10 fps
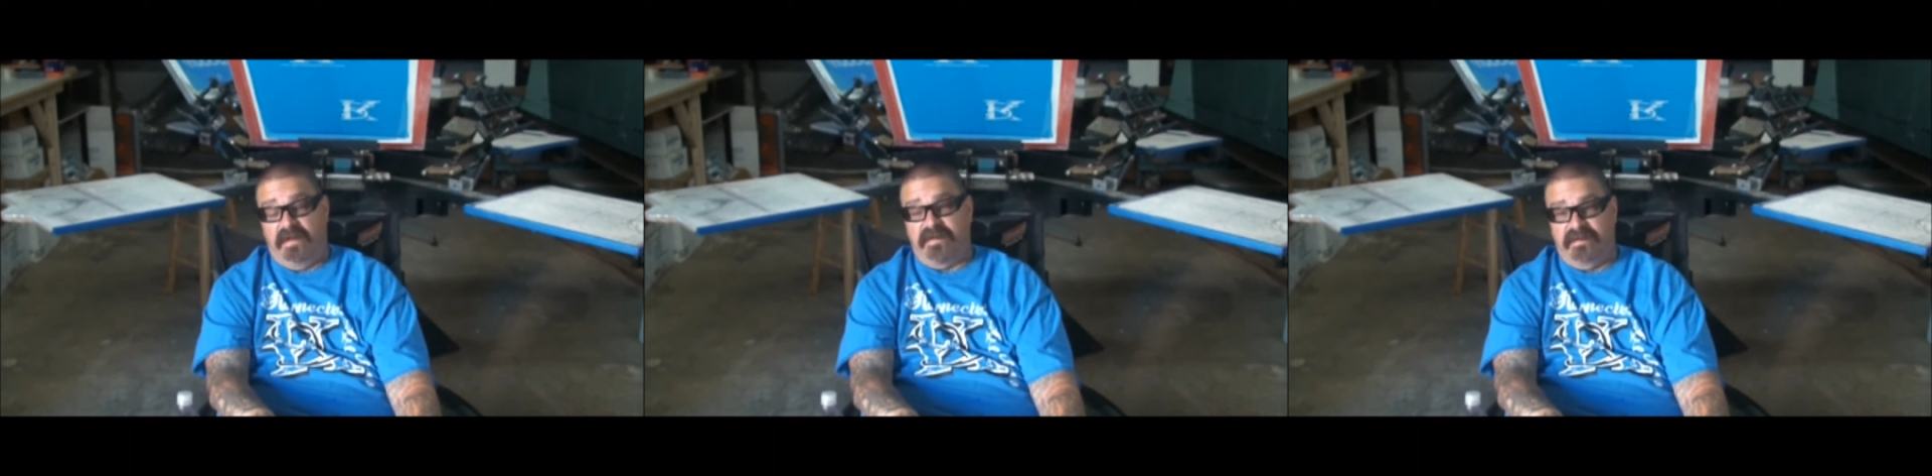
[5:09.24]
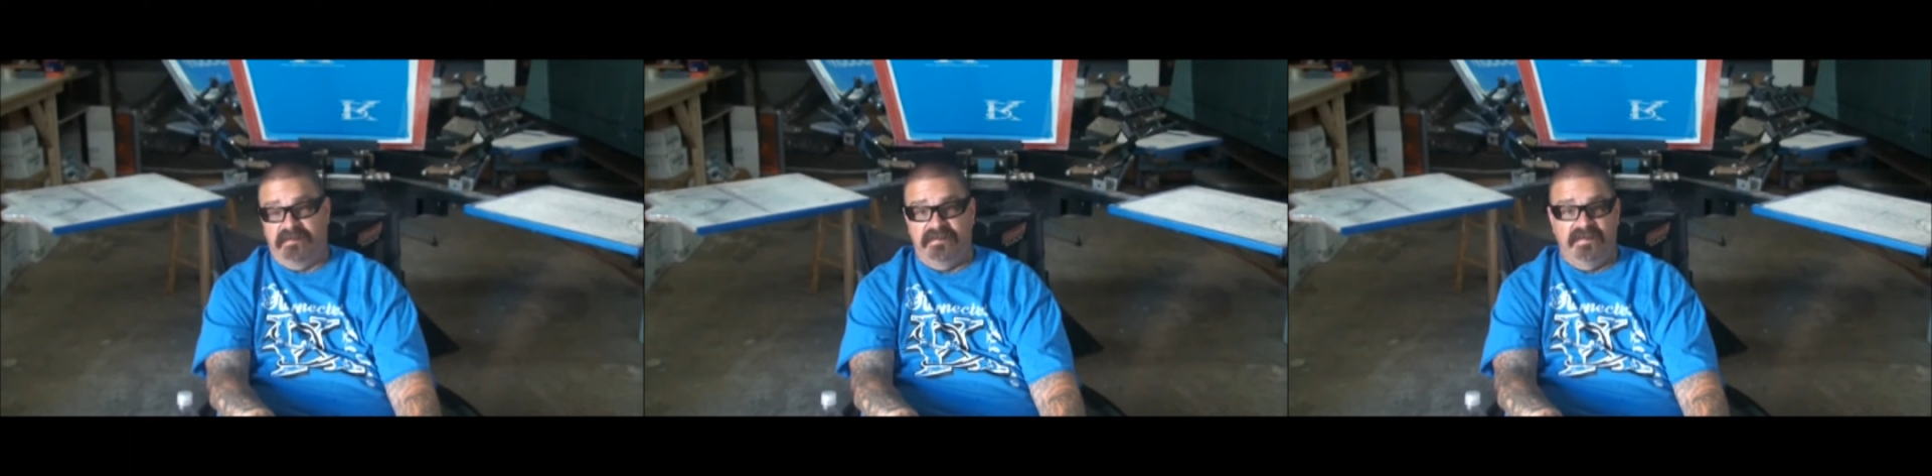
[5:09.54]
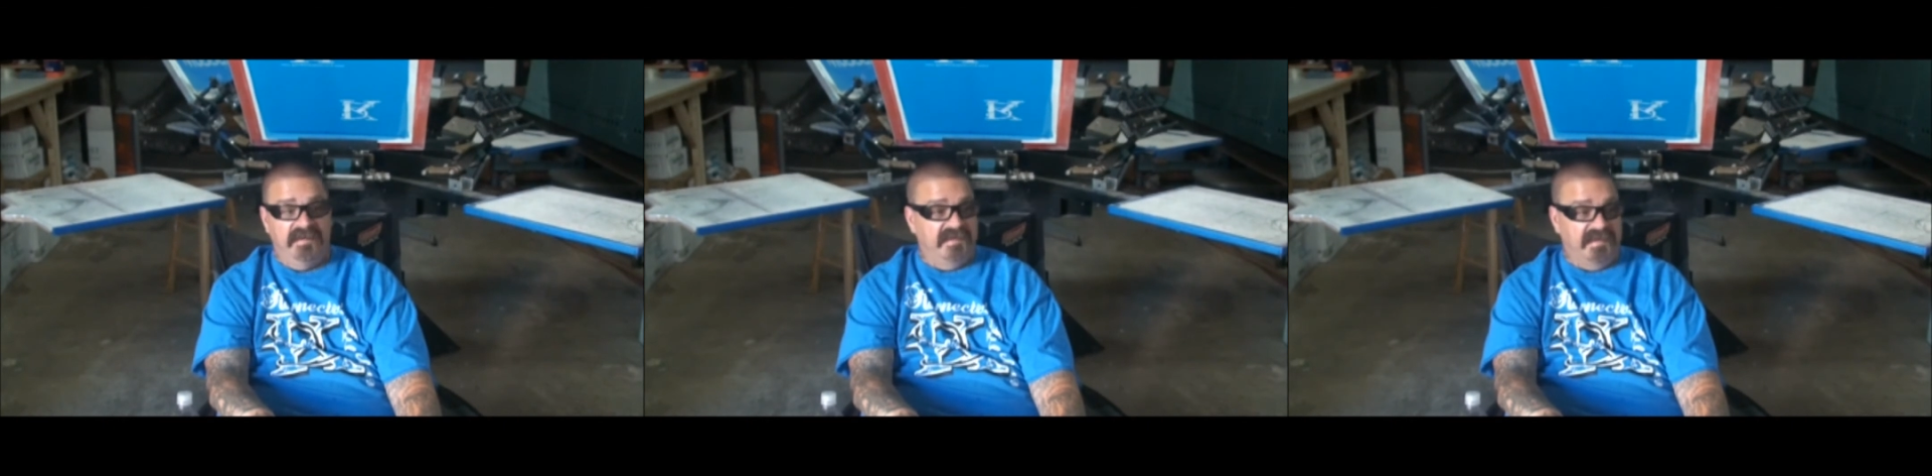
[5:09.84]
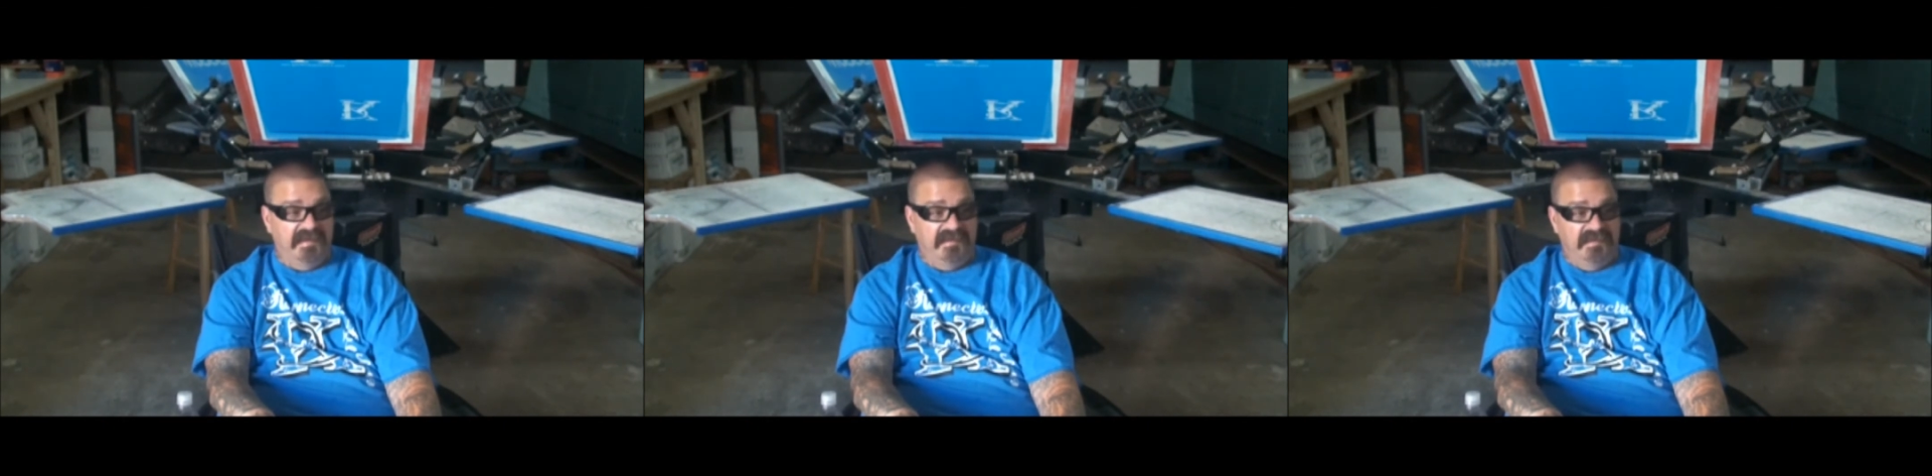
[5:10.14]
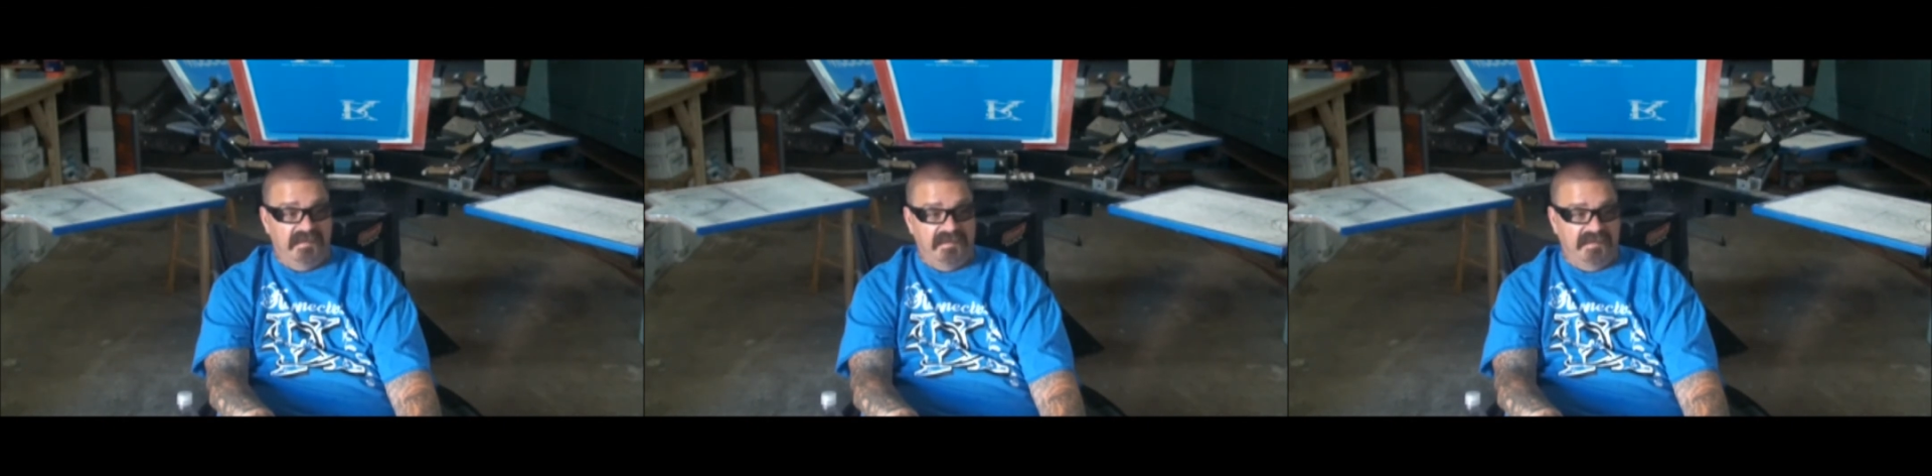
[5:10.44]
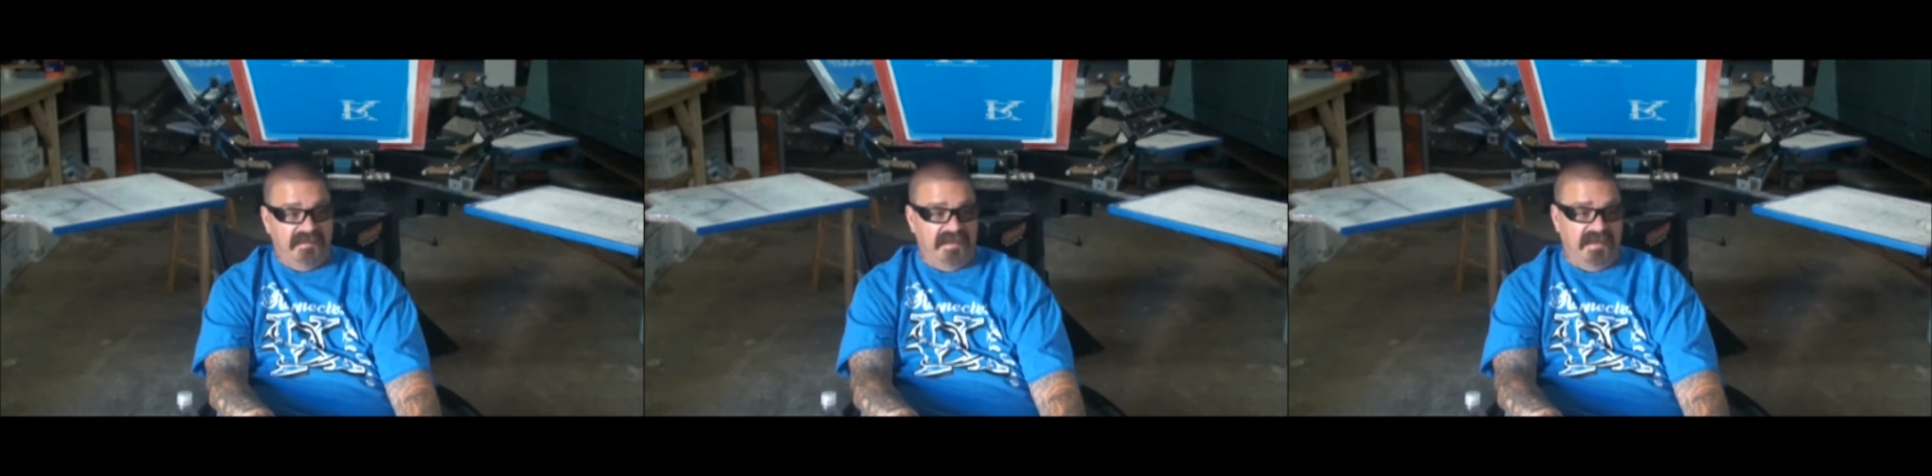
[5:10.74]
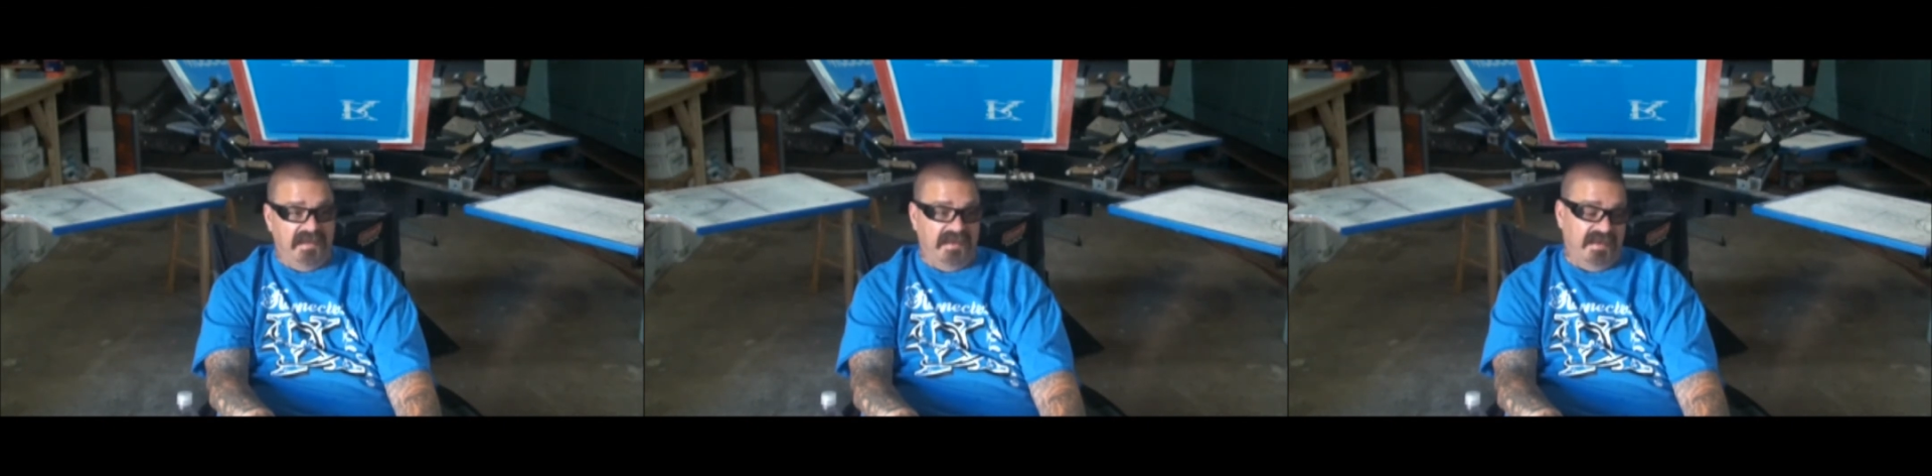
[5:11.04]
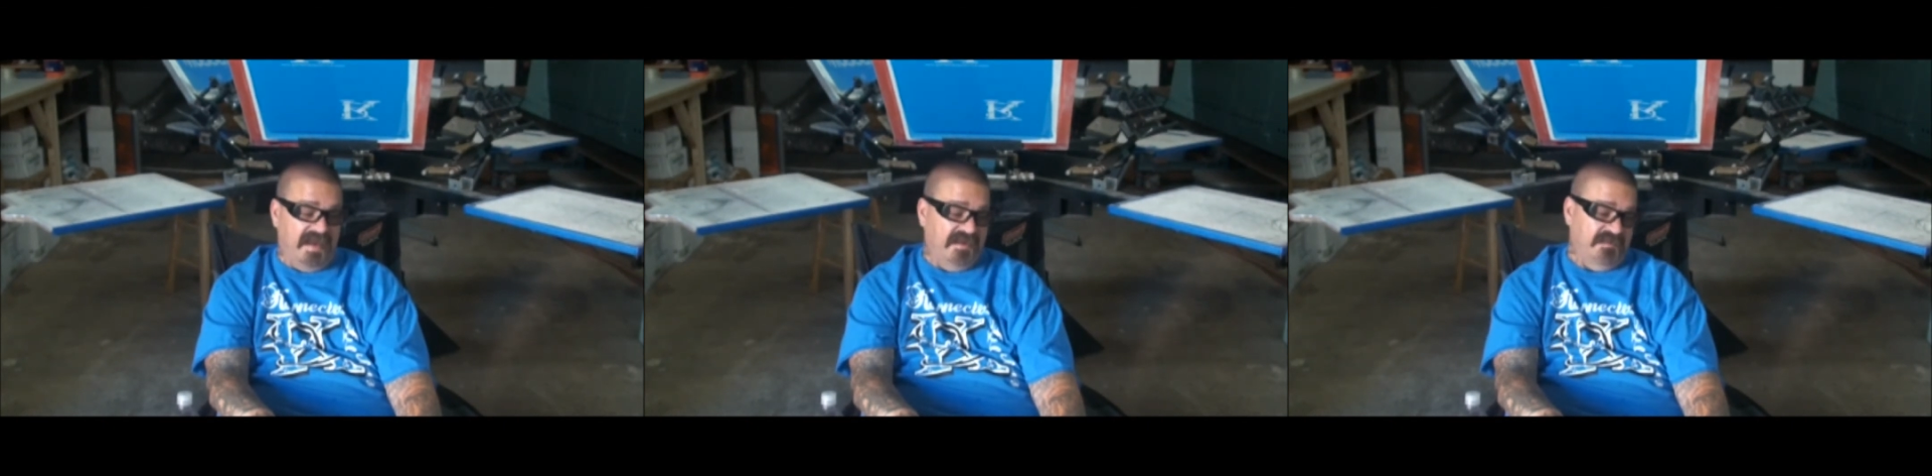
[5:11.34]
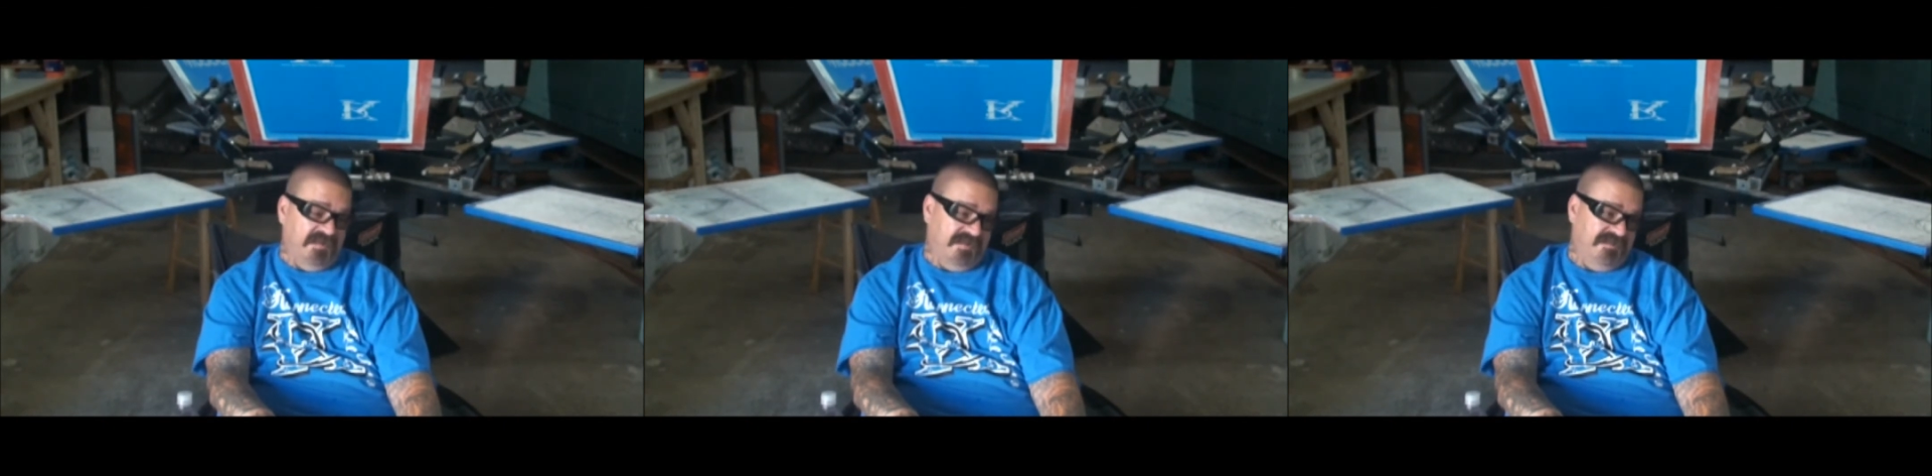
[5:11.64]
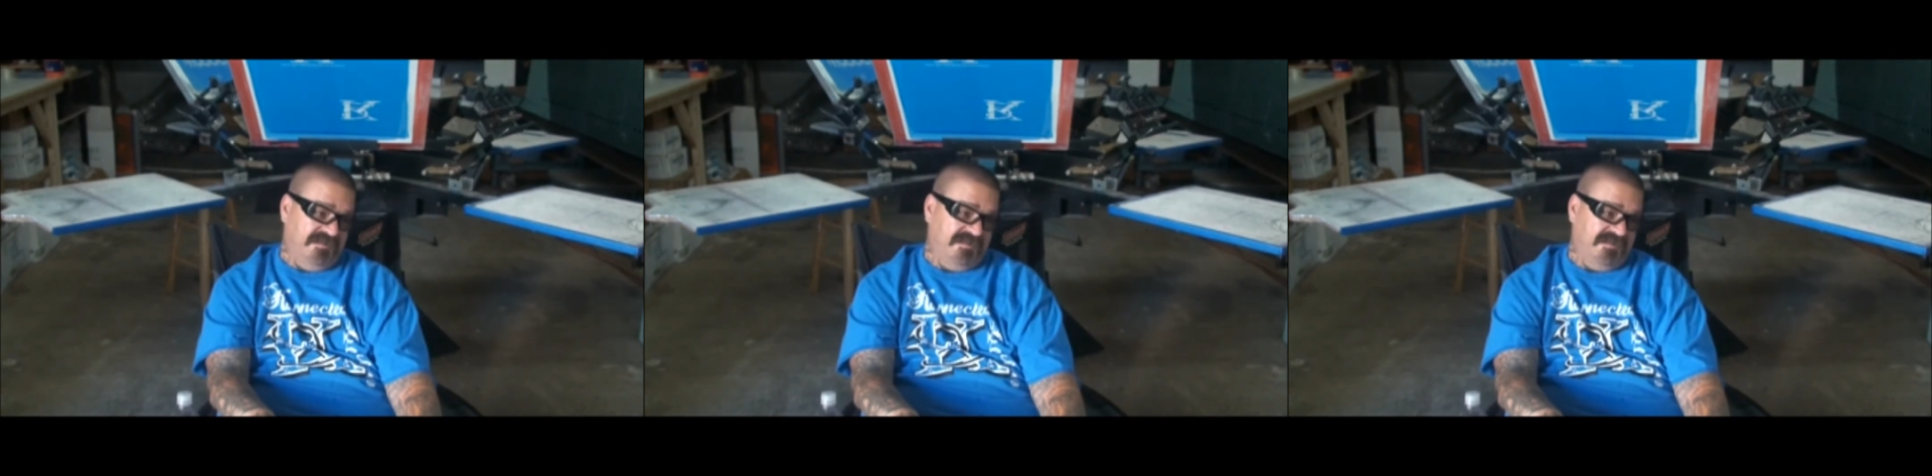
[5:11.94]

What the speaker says: Okay, and I don't want